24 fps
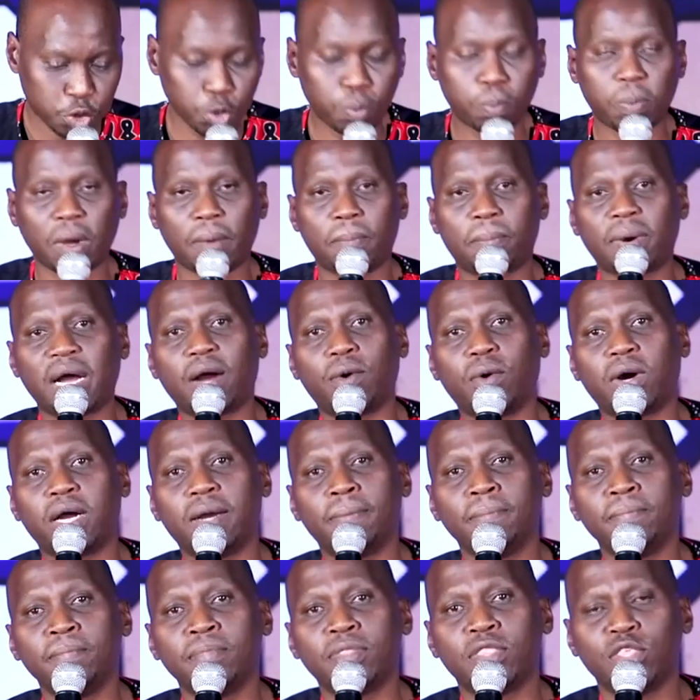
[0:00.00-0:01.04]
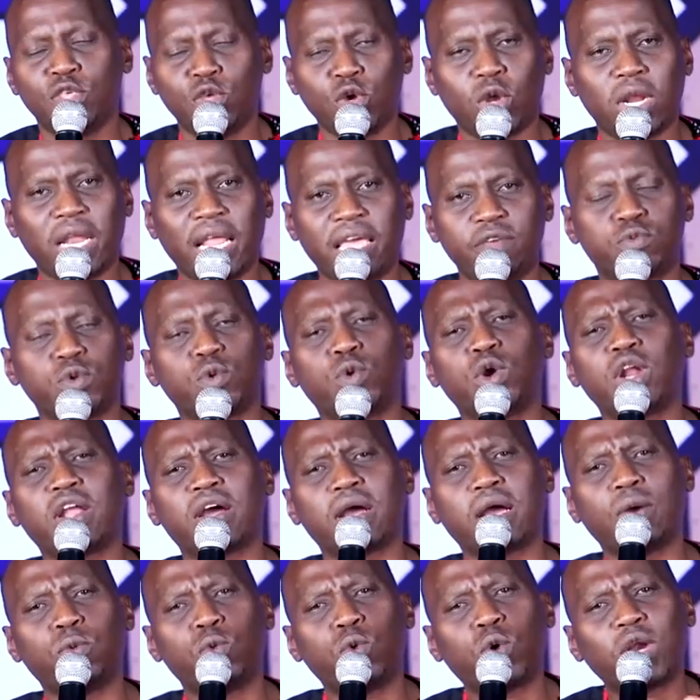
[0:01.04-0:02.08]
Superpower, Your Life. We
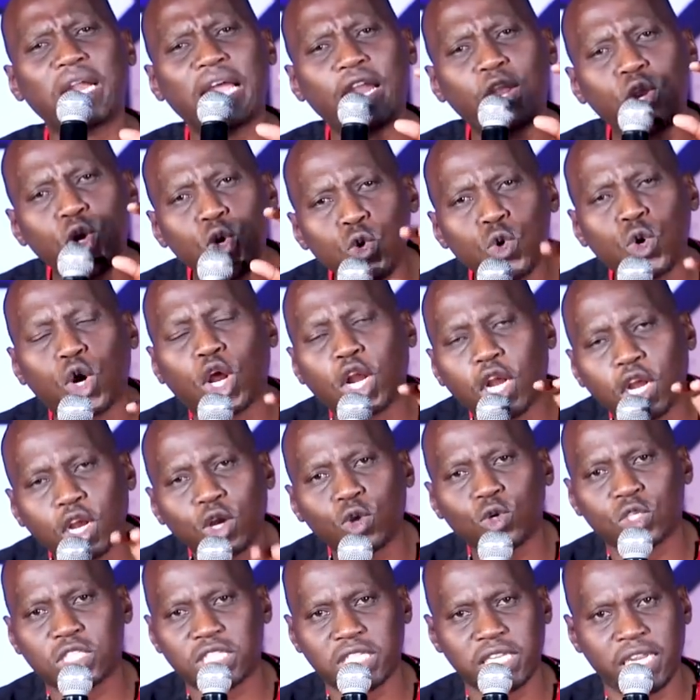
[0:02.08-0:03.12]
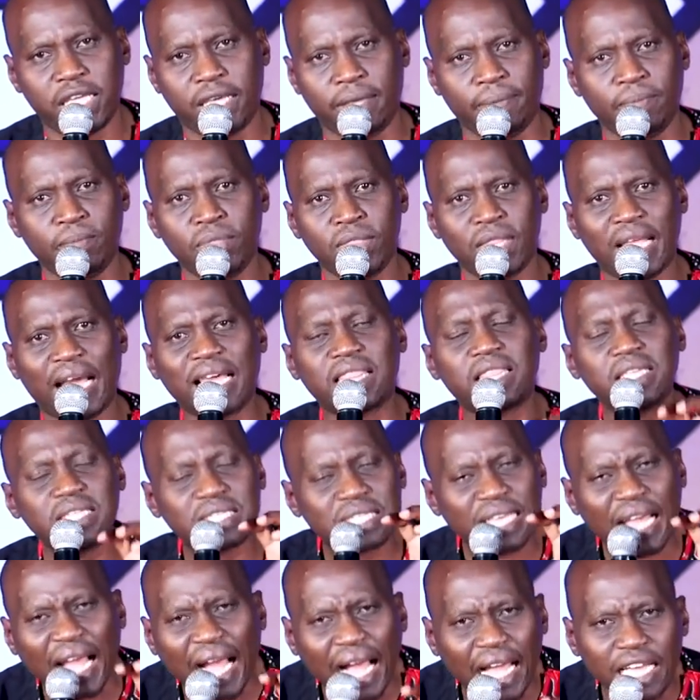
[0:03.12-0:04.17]
wanna look closely at
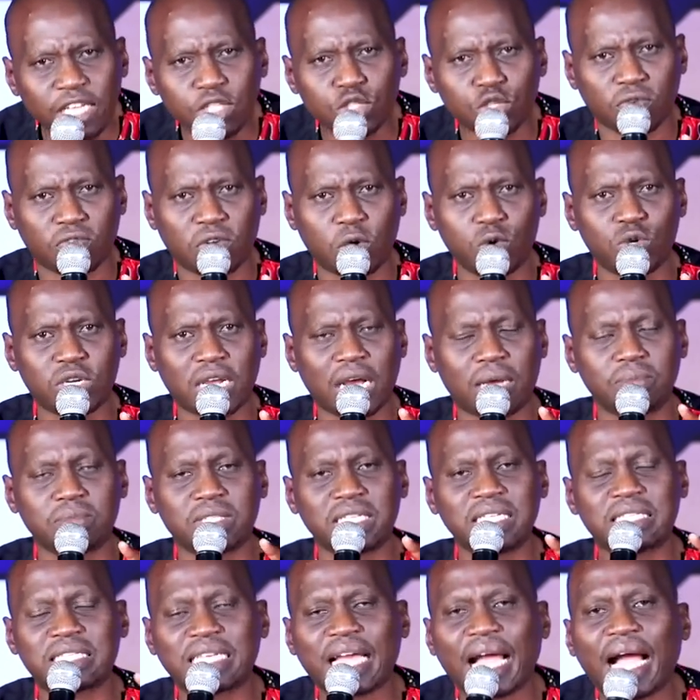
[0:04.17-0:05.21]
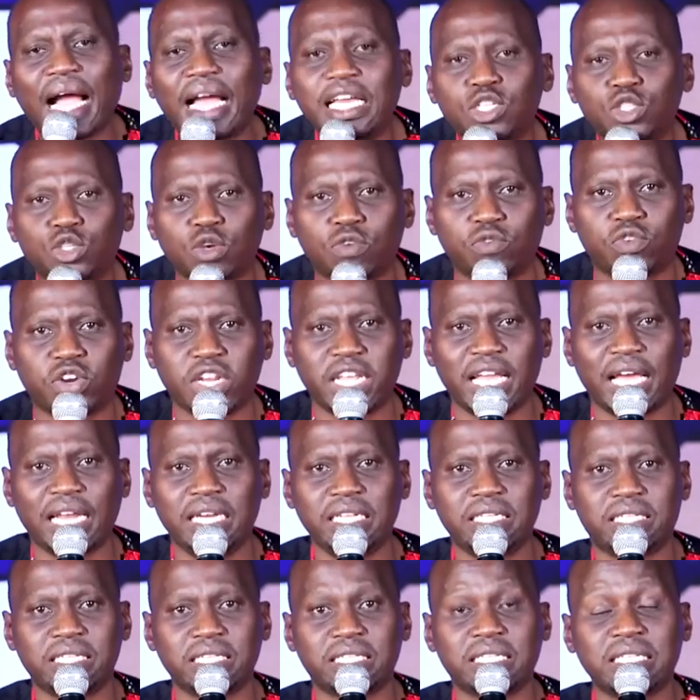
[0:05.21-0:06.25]
these kinds of outcomes, these kinds of
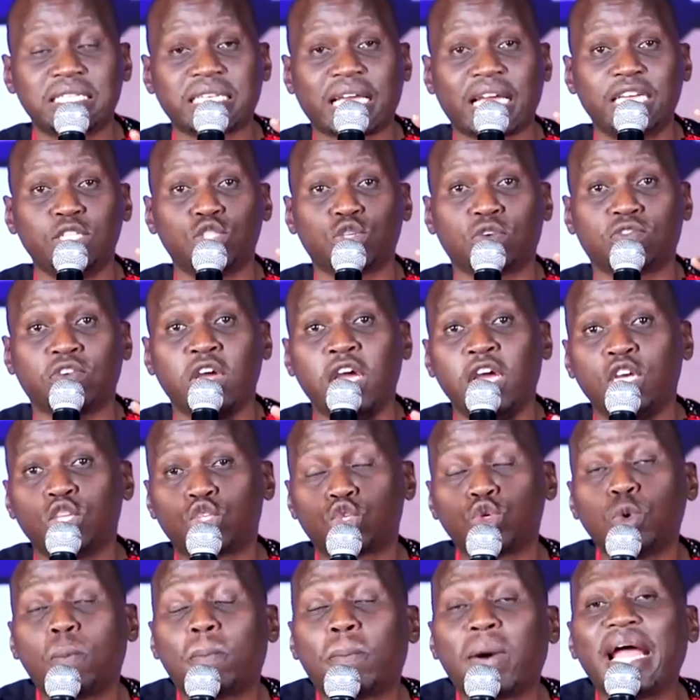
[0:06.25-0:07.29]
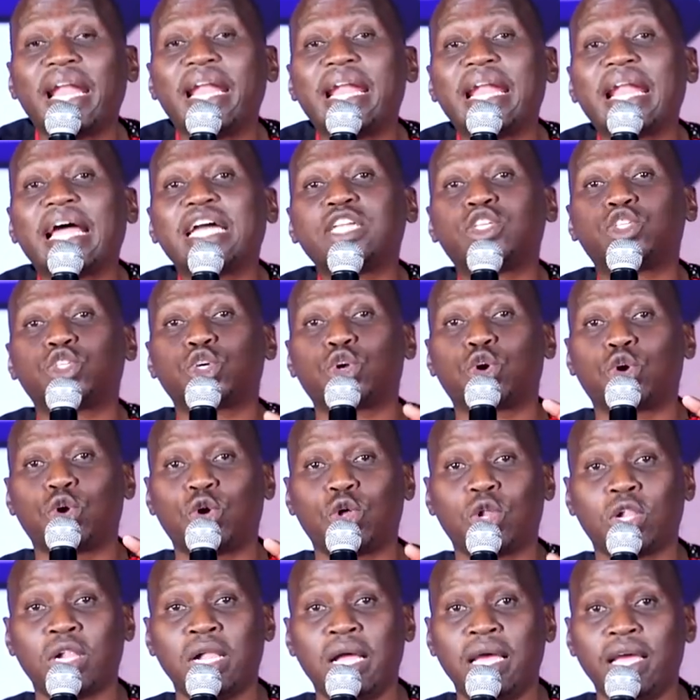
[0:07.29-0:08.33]
realities, these kinds of
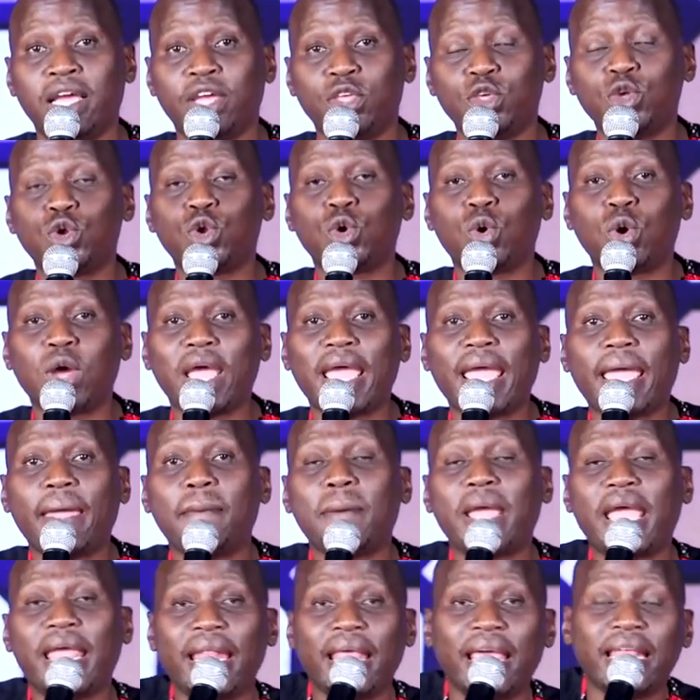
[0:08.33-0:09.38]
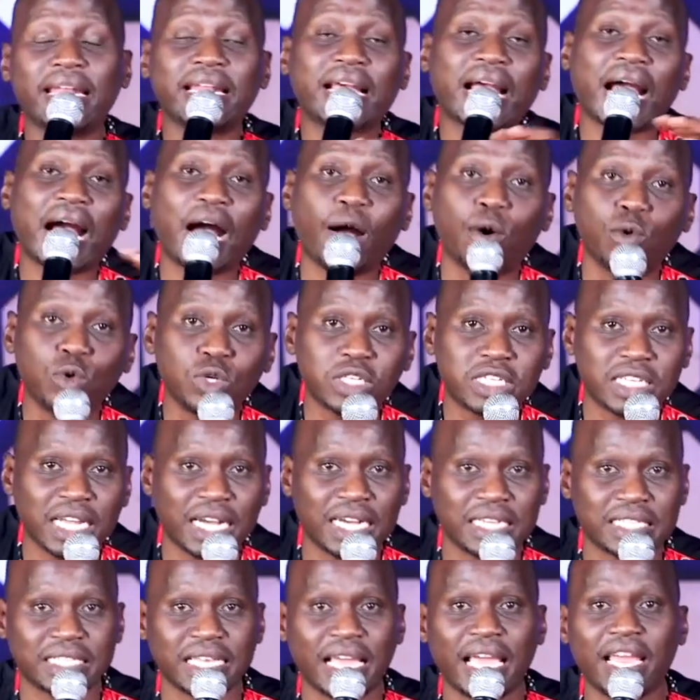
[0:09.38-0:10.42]
supernatural, you know,
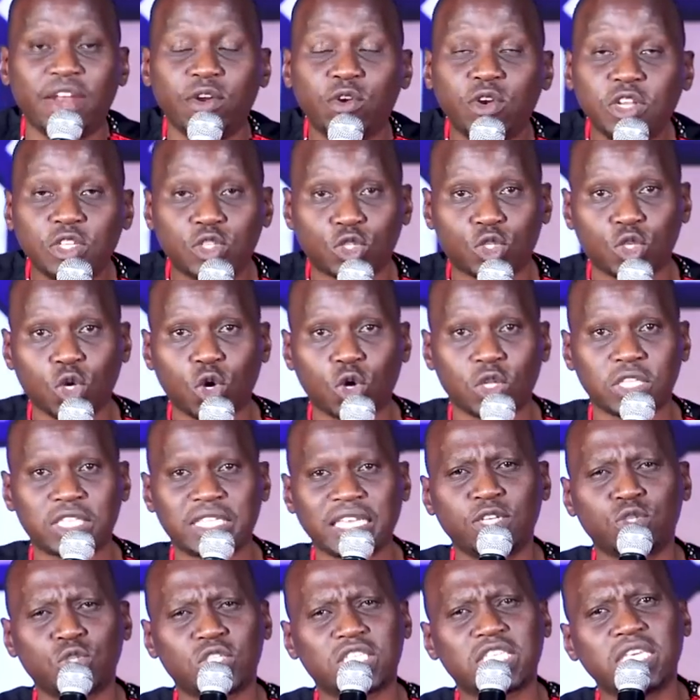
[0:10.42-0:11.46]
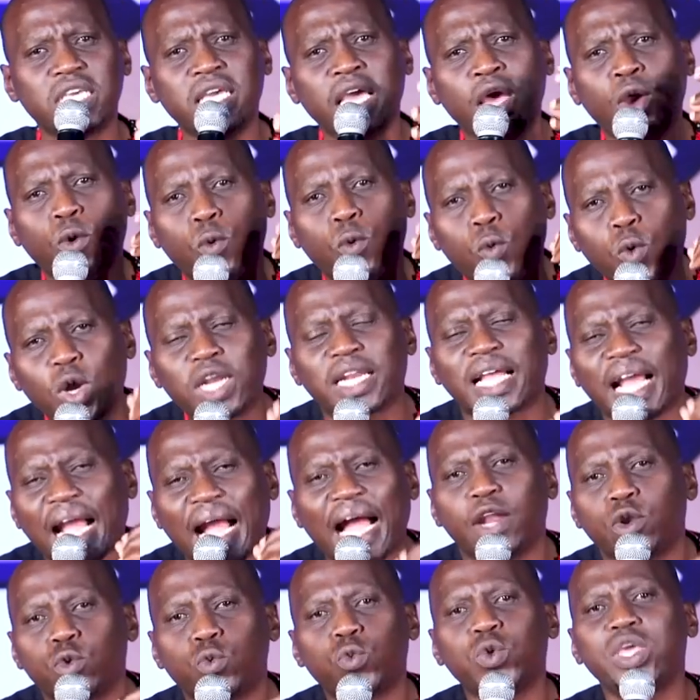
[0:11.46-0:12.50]
encounters and results, and to see what
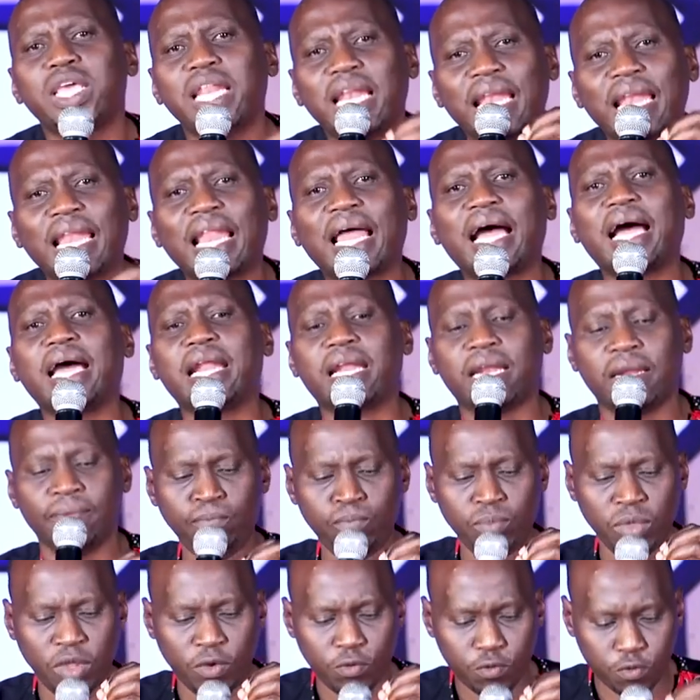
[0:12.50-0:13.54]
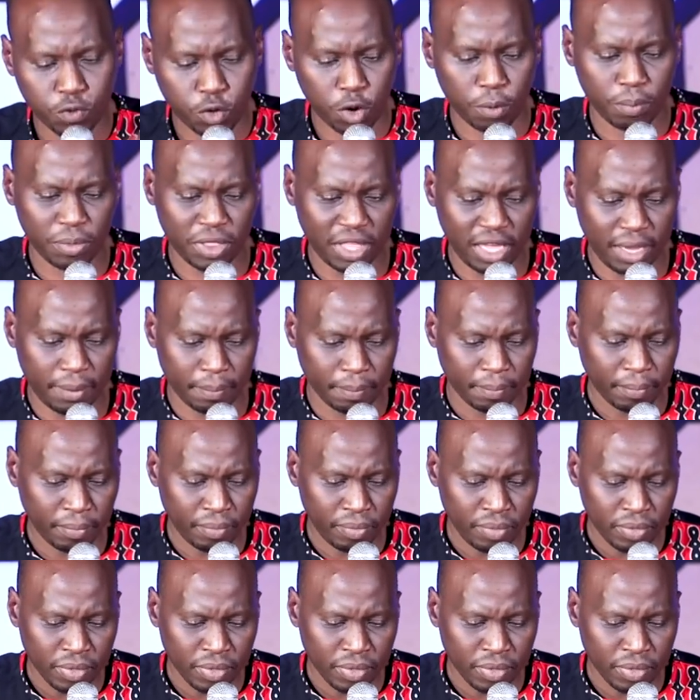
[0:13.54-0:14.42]
can we learn from them.